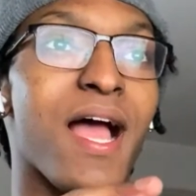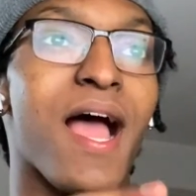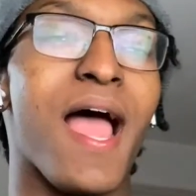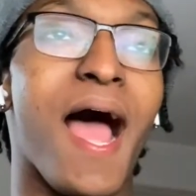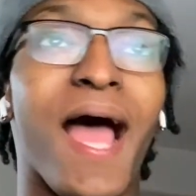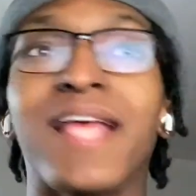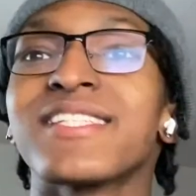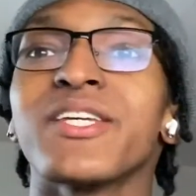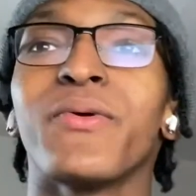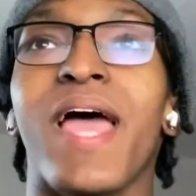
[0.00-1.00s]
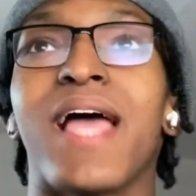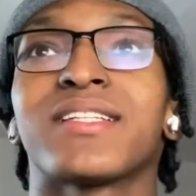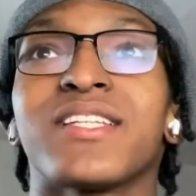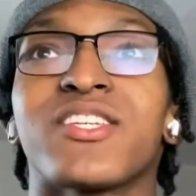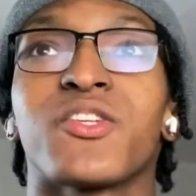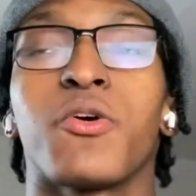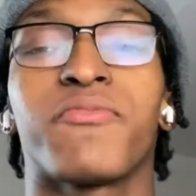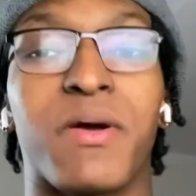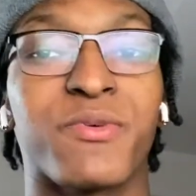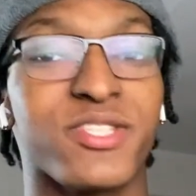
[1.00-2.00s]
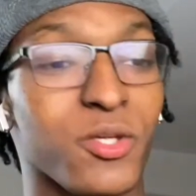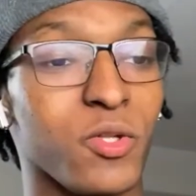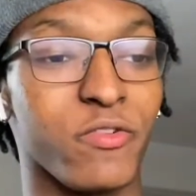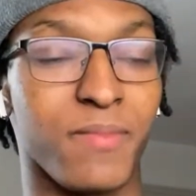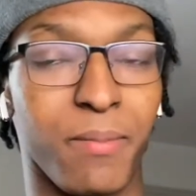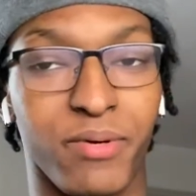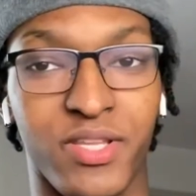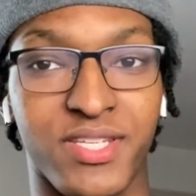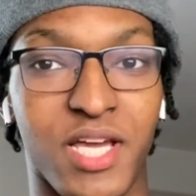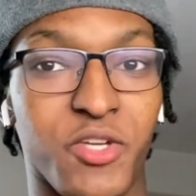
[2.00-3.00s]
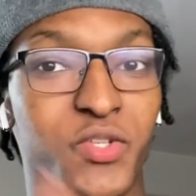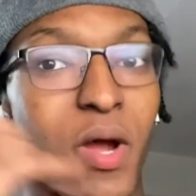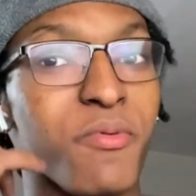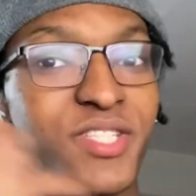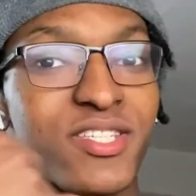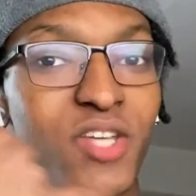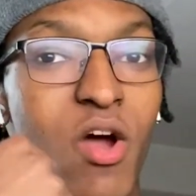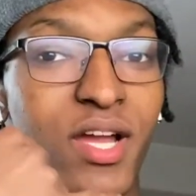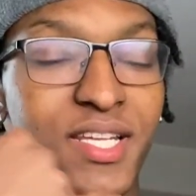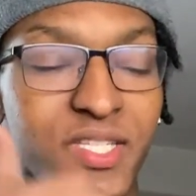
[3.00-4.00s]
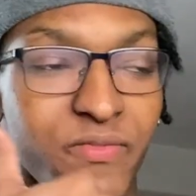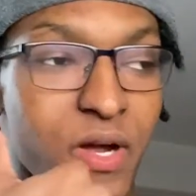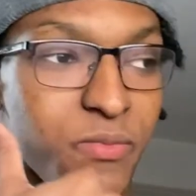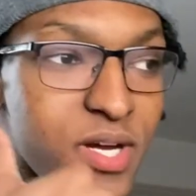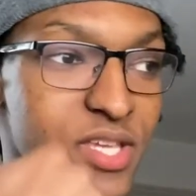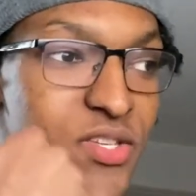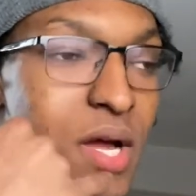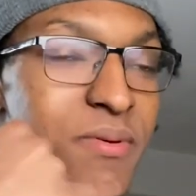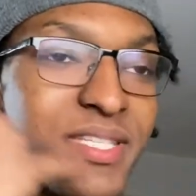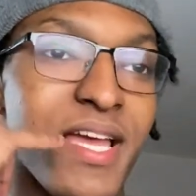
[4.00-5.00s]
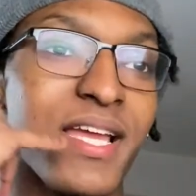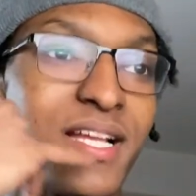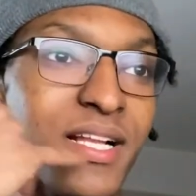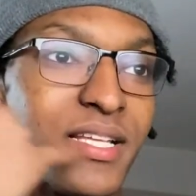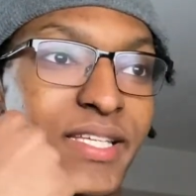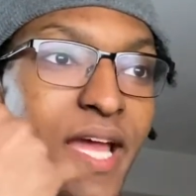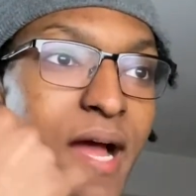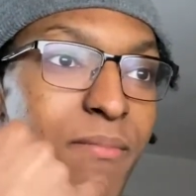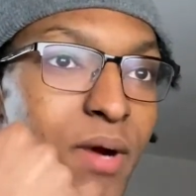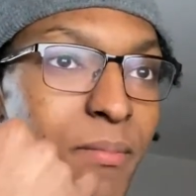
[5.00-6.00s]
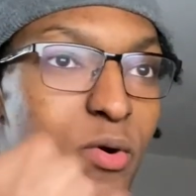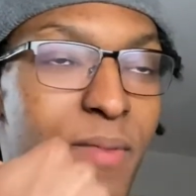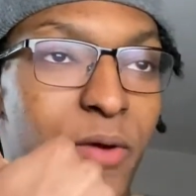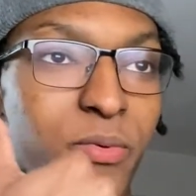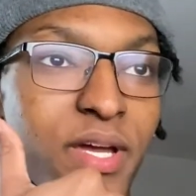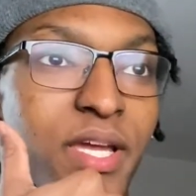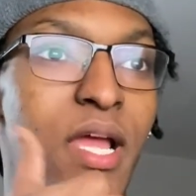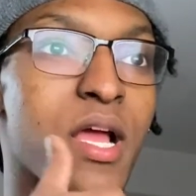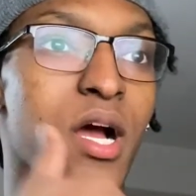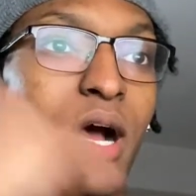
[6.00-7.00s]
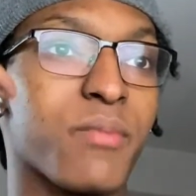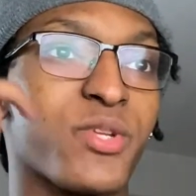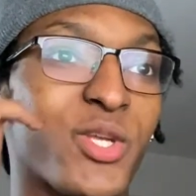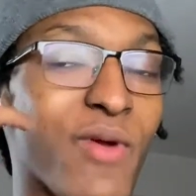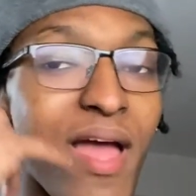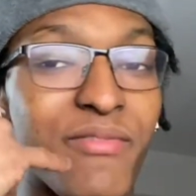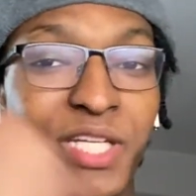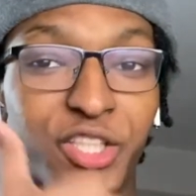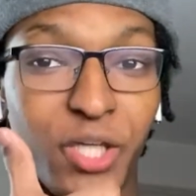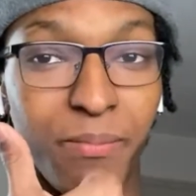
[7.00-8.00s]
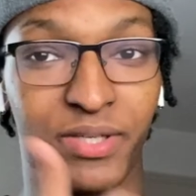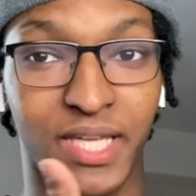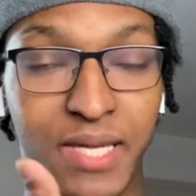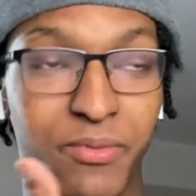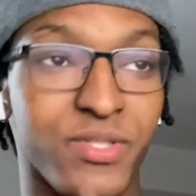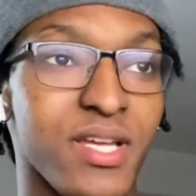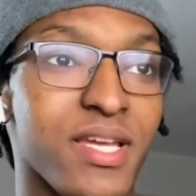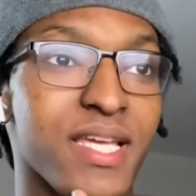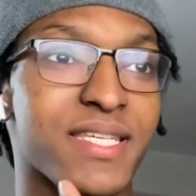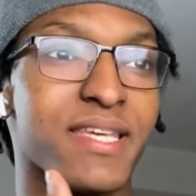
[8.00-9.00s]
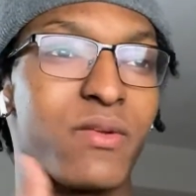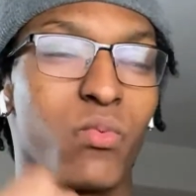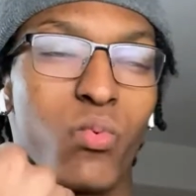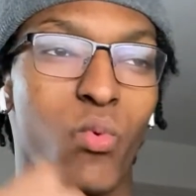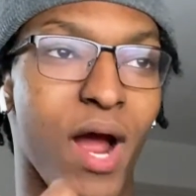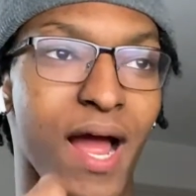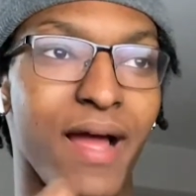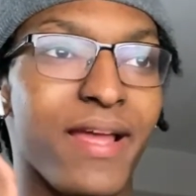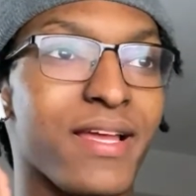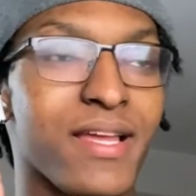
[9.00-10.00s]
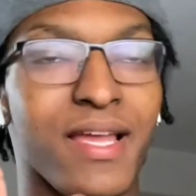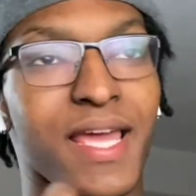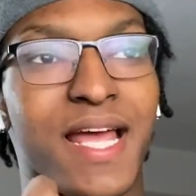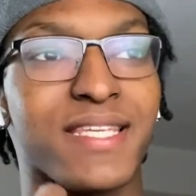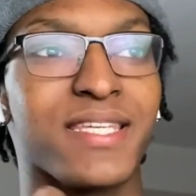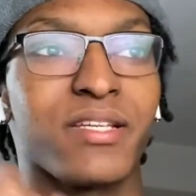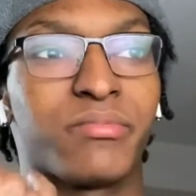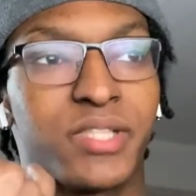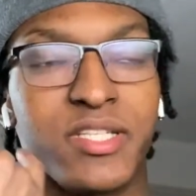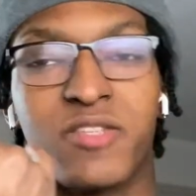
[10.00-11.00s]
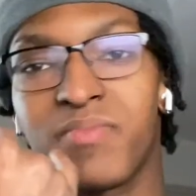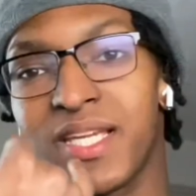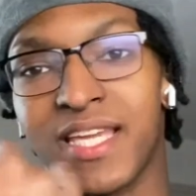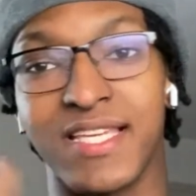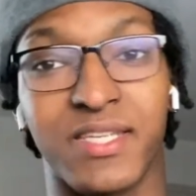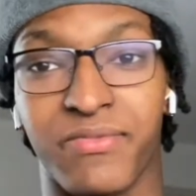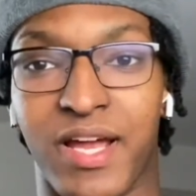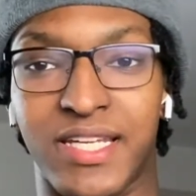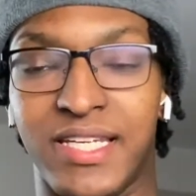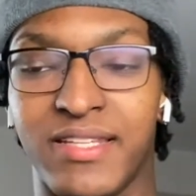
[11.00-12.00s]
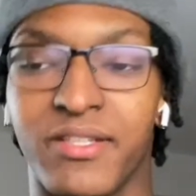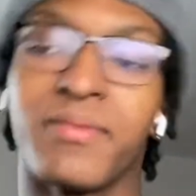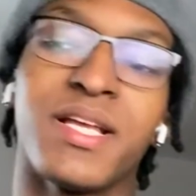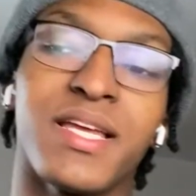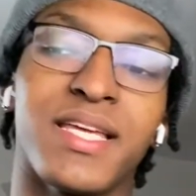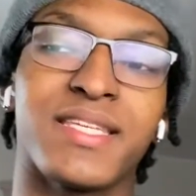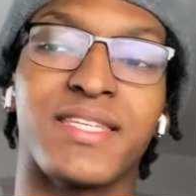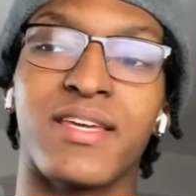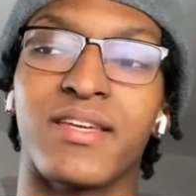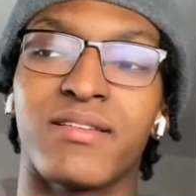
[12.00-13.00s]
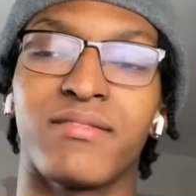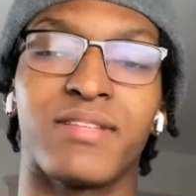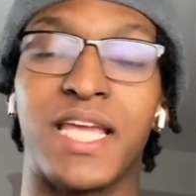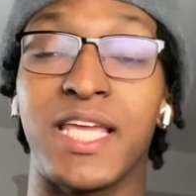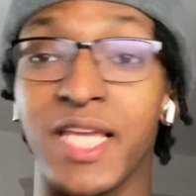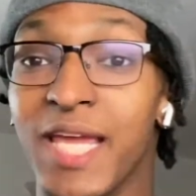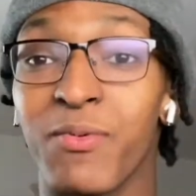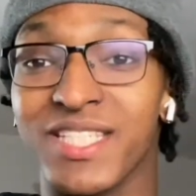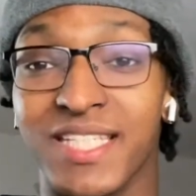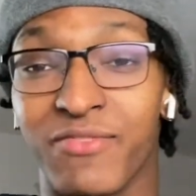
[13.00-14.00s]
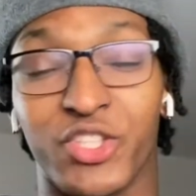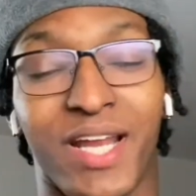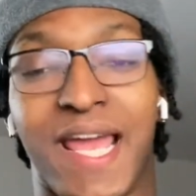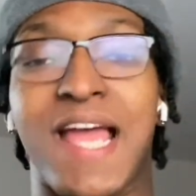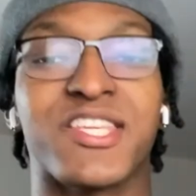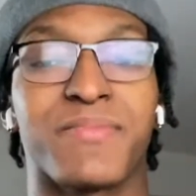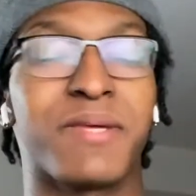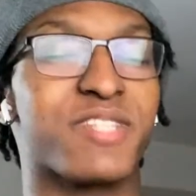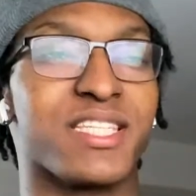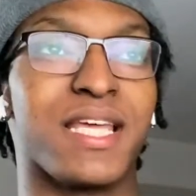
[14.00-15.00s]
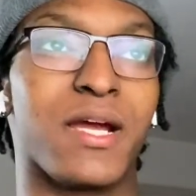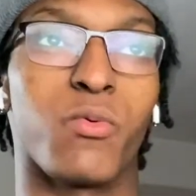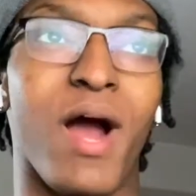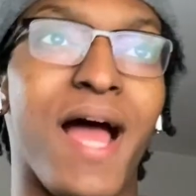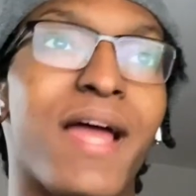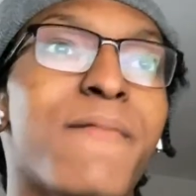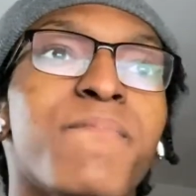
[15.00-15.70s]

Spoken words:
I still acted as though if I was still over my brother's house. So I was just talking as if I was. So I was like, yeah, I'm on my way. Do you have any jumper cables? He said, why? And I said, just in case if I need them. He said, he wasn't even trying to answer me. He was just like, why?